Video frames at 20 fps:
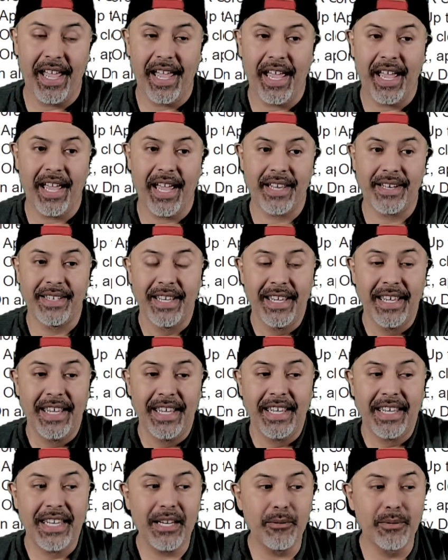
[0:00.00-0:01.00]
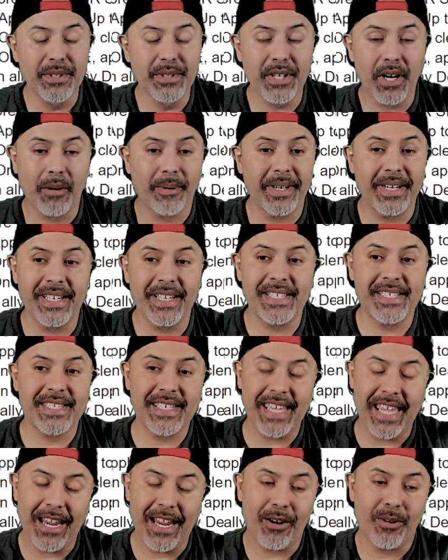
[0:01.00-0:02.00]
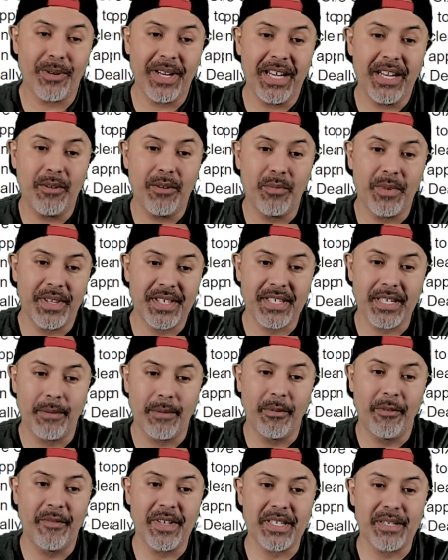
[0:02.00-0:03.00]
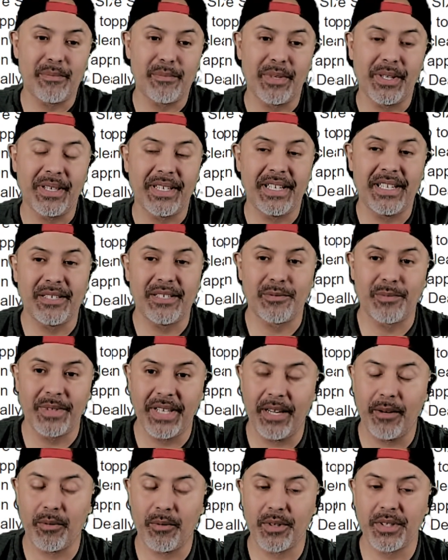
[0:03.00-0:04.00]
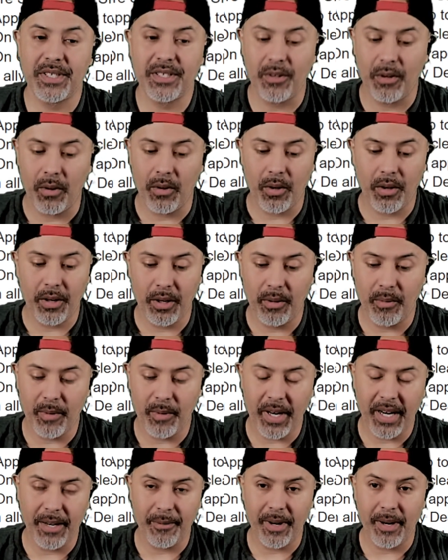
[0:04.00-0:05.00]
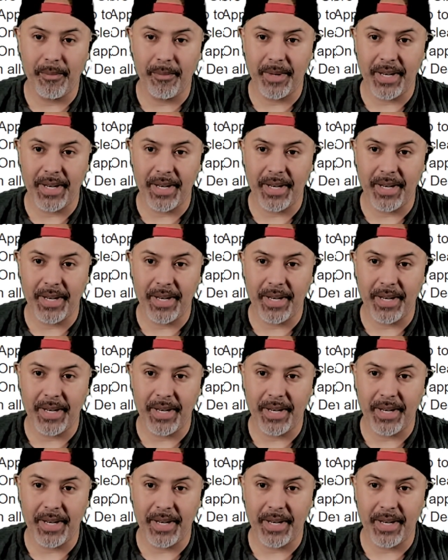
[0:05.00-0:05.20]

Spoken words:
And he was already scary with some of his abilities when they were sort of right around.